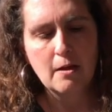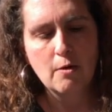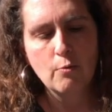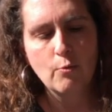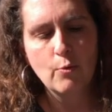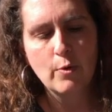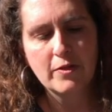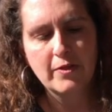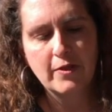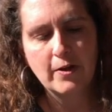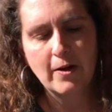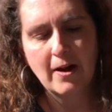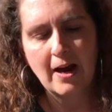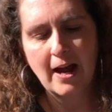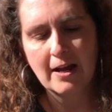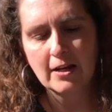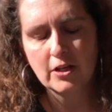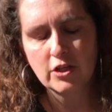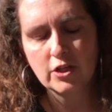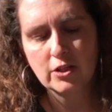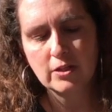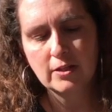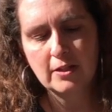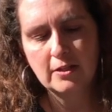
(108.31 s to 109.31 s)
What they're
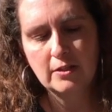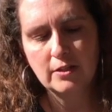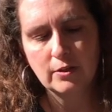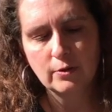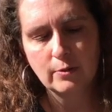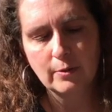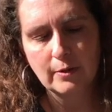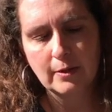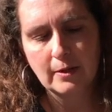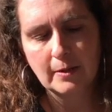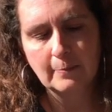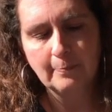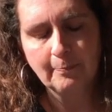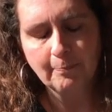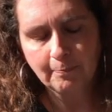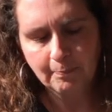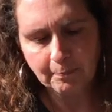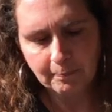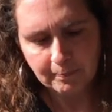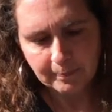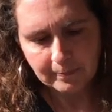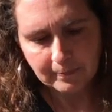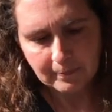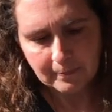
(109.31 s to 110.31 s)
actually doing
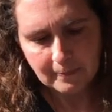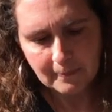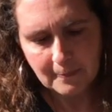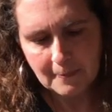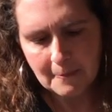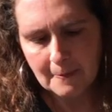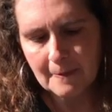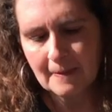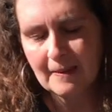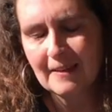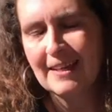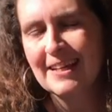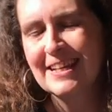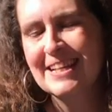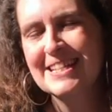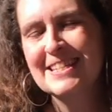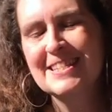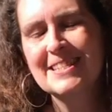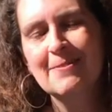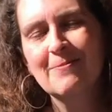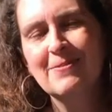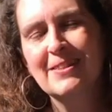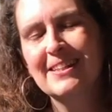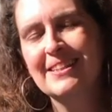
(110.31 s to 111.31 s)
is
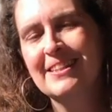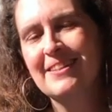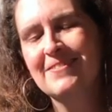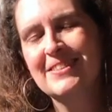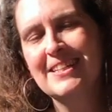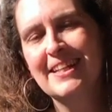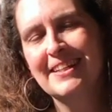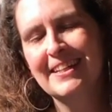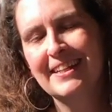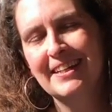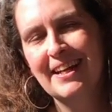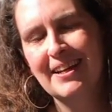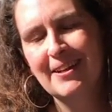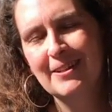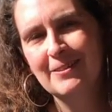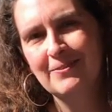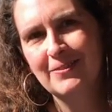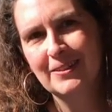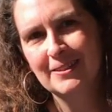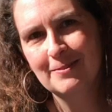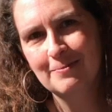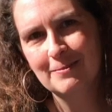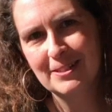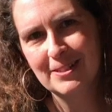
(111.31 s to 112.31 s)
something they've taken out of
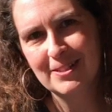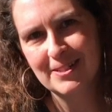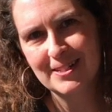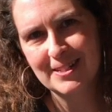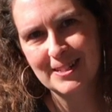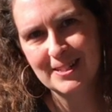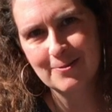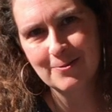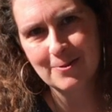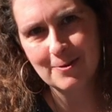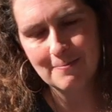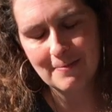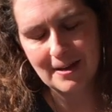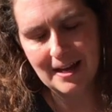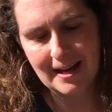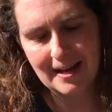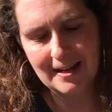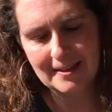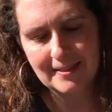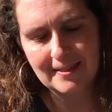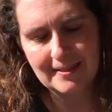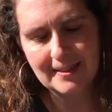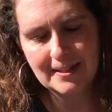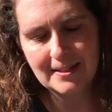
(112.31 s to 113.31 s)
elementary school
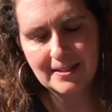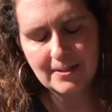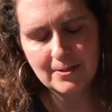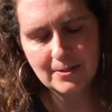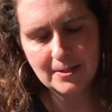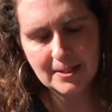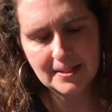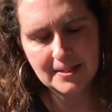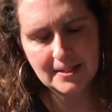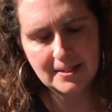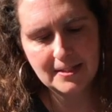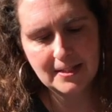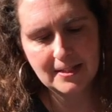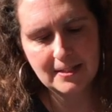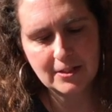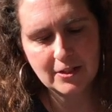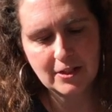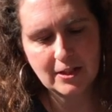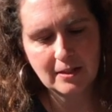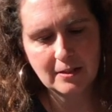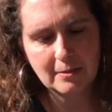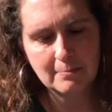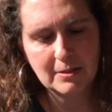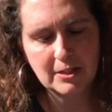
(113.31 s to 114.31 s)
math. They used to teach
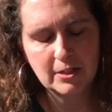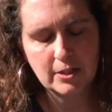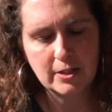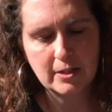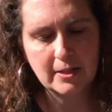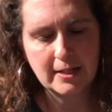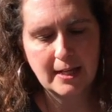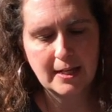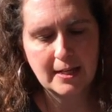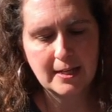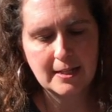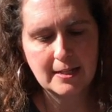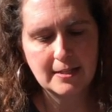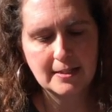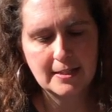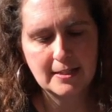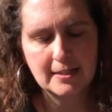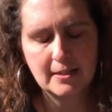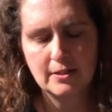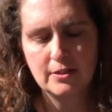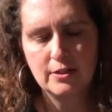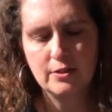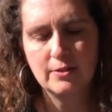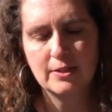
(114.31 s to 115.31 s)
elementary kids
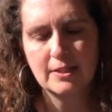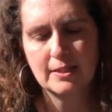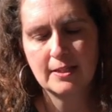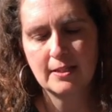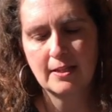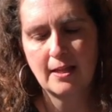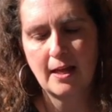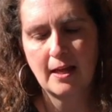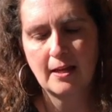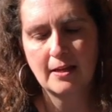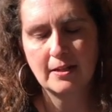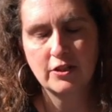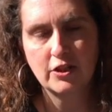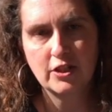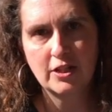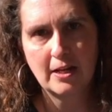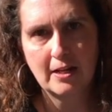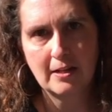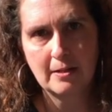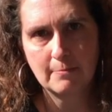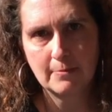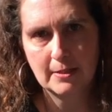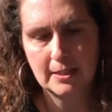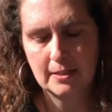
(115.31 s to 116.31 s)
to slide
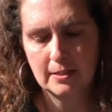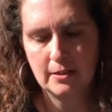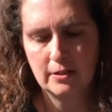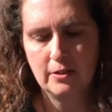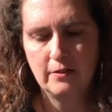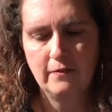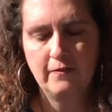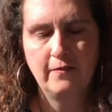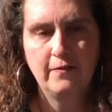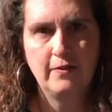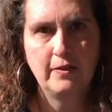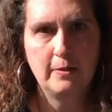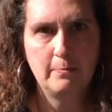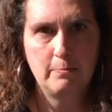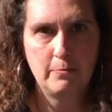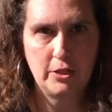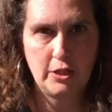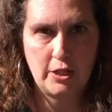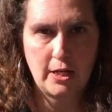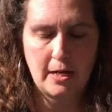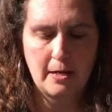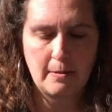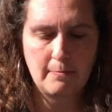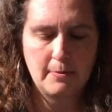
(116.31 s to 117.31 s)
shapes, to flip
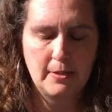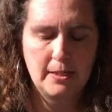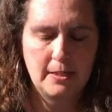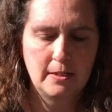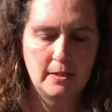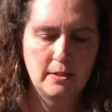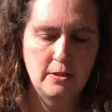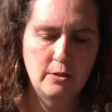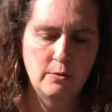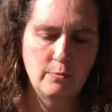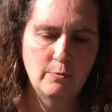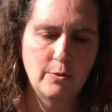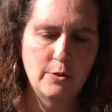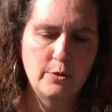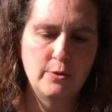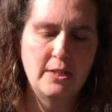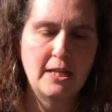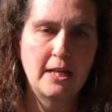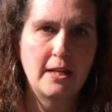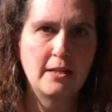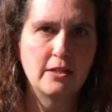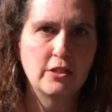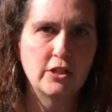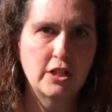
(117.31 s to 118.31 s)
shapes, to
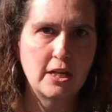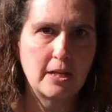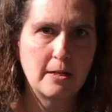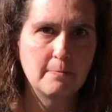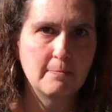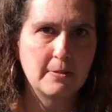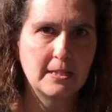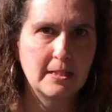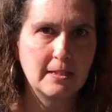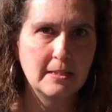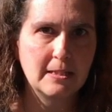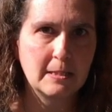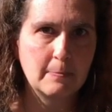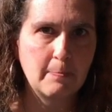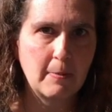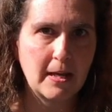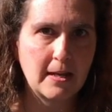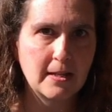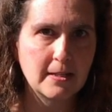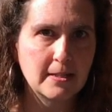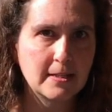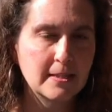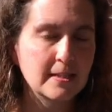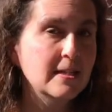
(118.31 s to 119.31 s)
rotate shapes in
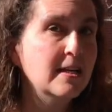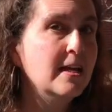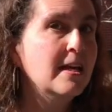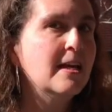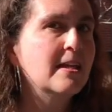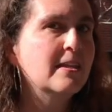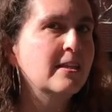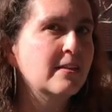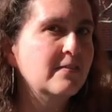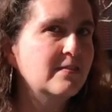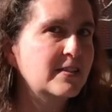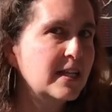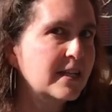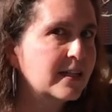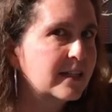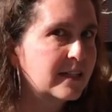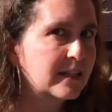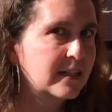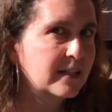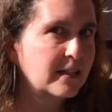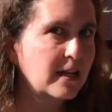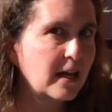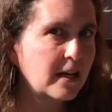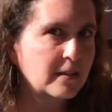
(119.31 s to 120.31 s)
space. They've
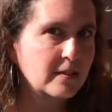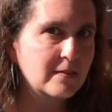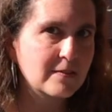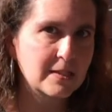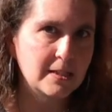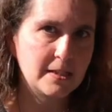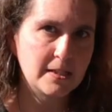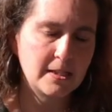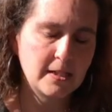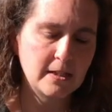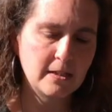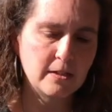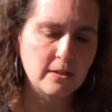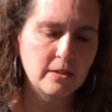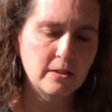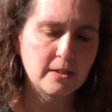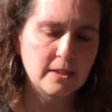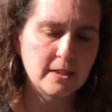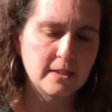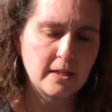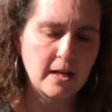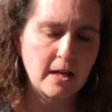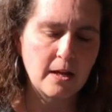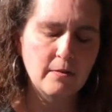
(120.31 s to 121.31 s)
taken it out of the
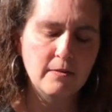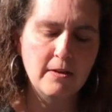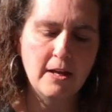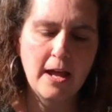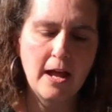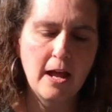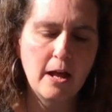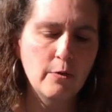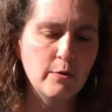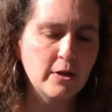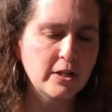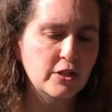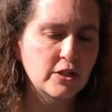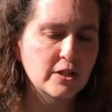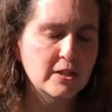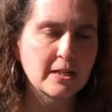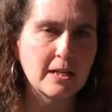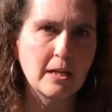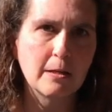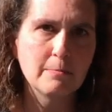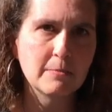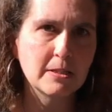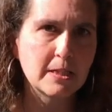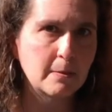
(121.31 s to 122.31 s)
standards now. Now it just
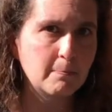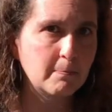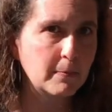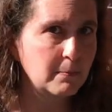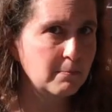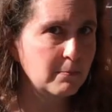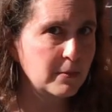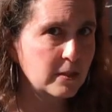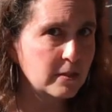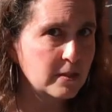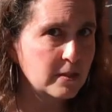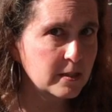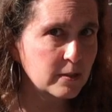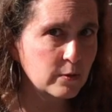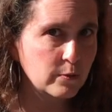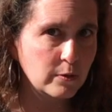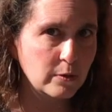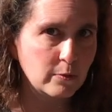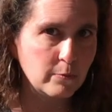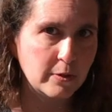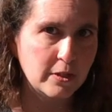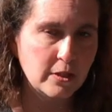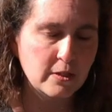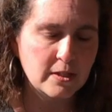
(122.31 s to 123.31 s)
comes up in
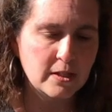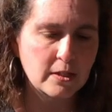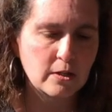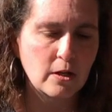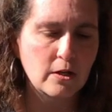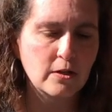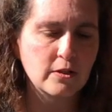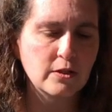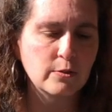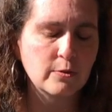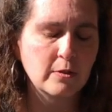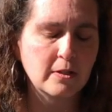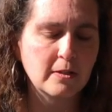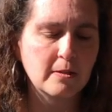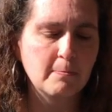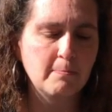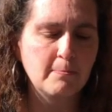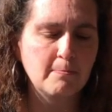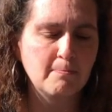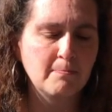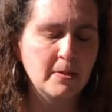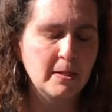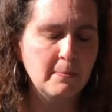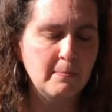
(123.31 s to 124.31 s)
school when you start doing
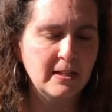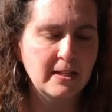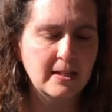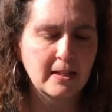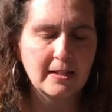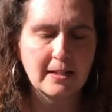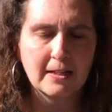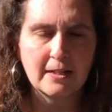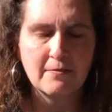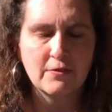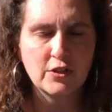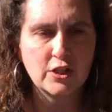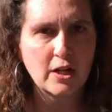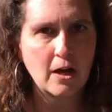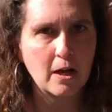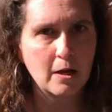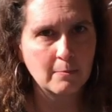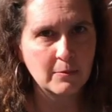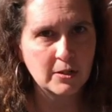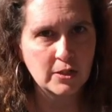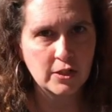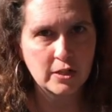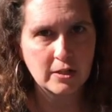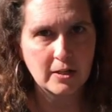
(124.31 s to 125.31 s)
the beginning of
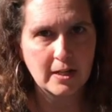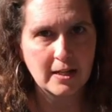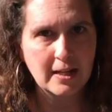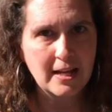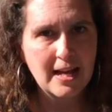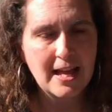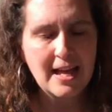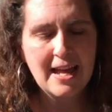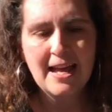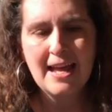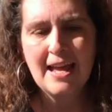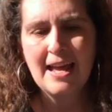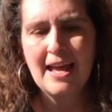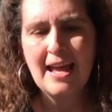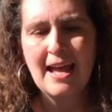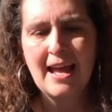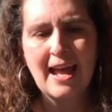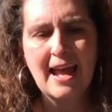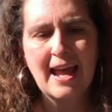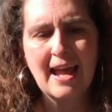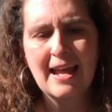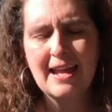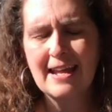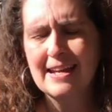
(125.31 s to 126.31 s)
geometry.
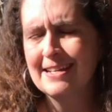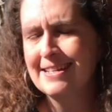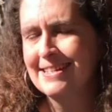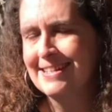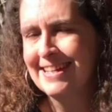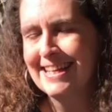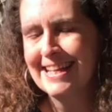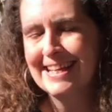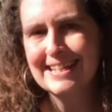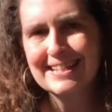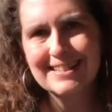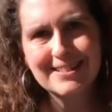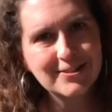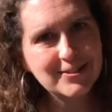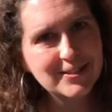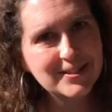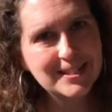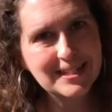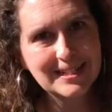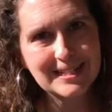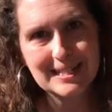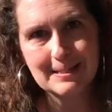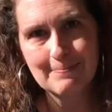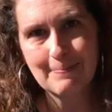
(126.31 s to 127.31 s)
And the kids are
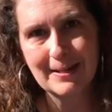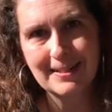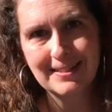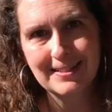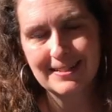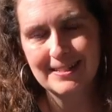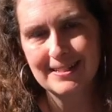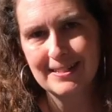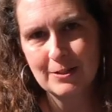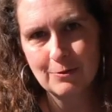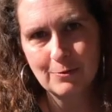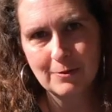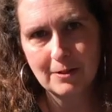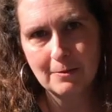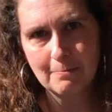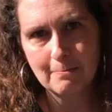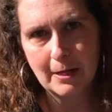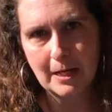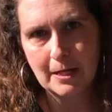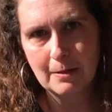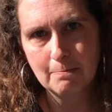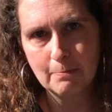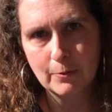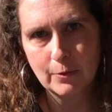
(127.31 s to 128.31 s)
just expected to do it on
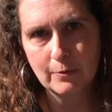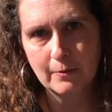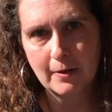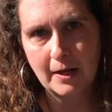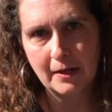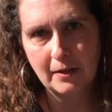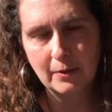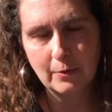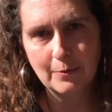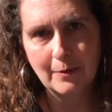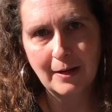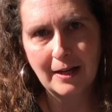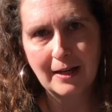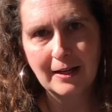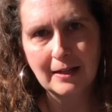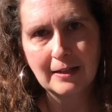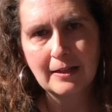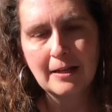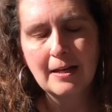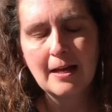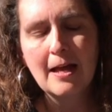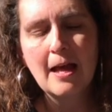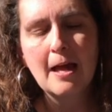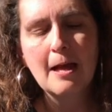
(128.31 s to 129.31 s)
paper right away.
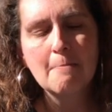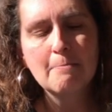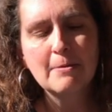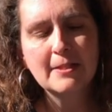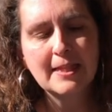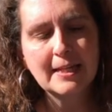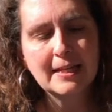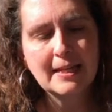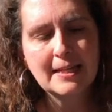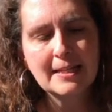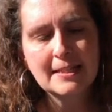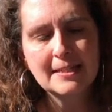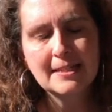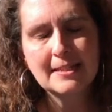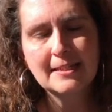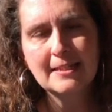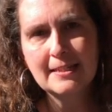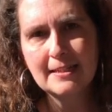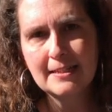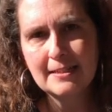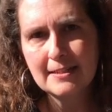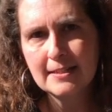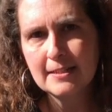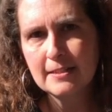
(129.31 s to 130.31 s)
But the kids
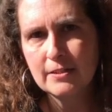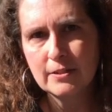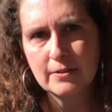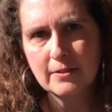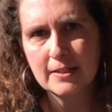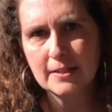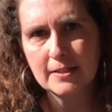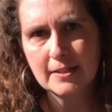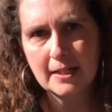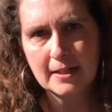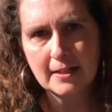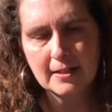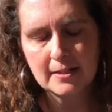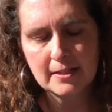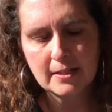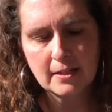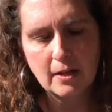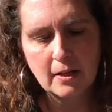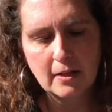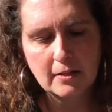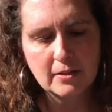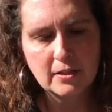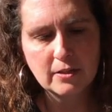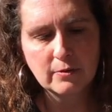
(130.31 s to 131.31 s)
need to do this
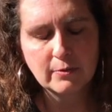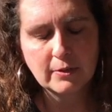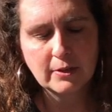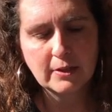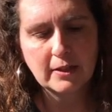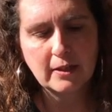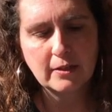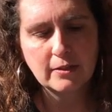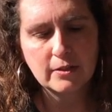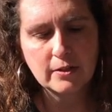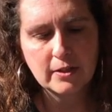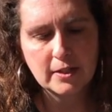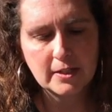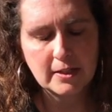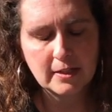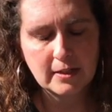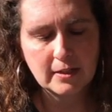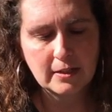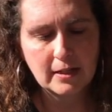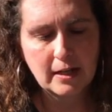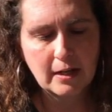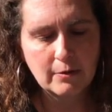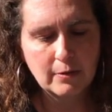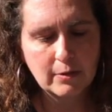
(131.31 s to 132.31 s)
hands-on to really
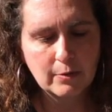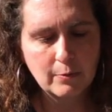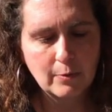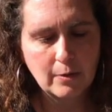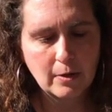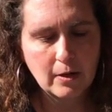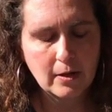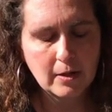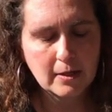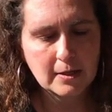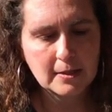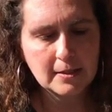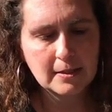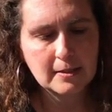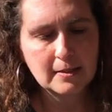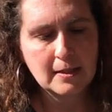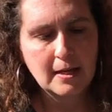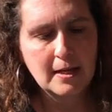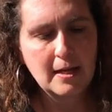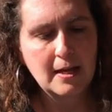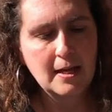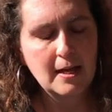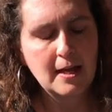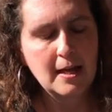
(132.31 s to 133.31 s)
understand how it works.
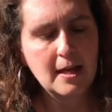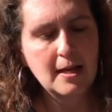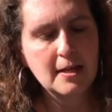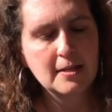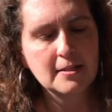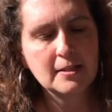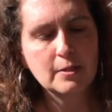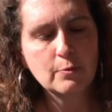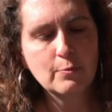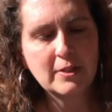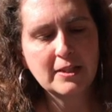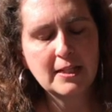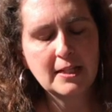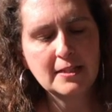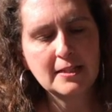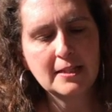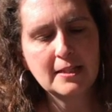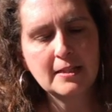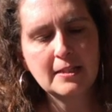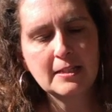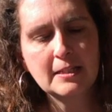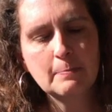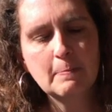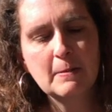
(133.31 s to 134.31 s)
So when they
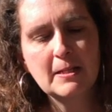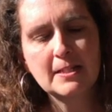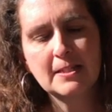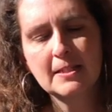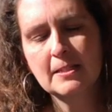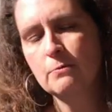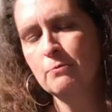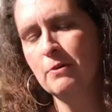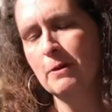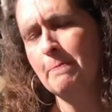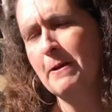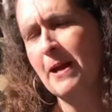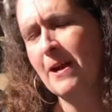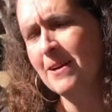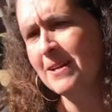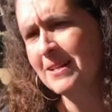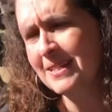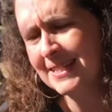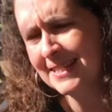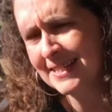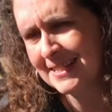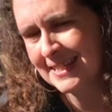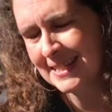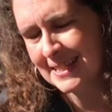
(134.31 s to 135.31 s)
see these pieces, when a parent
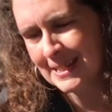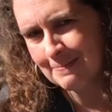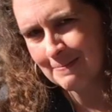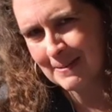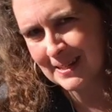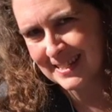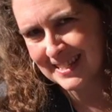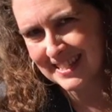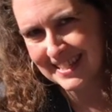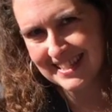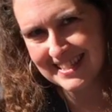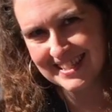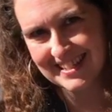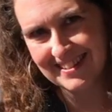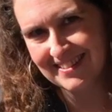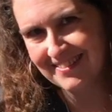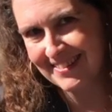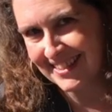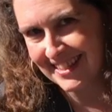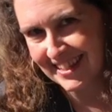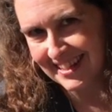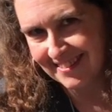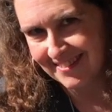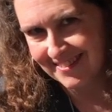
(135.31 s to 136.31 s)
sees these pieces, you know
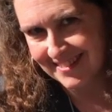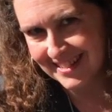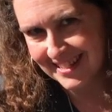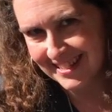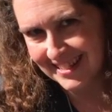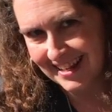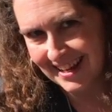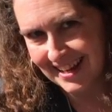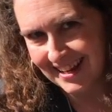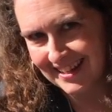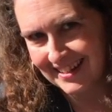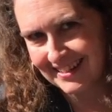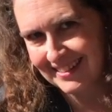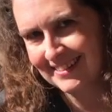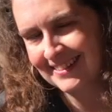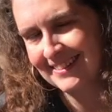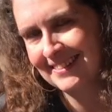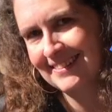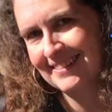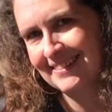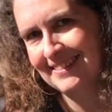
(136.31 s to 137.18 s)
what they always say?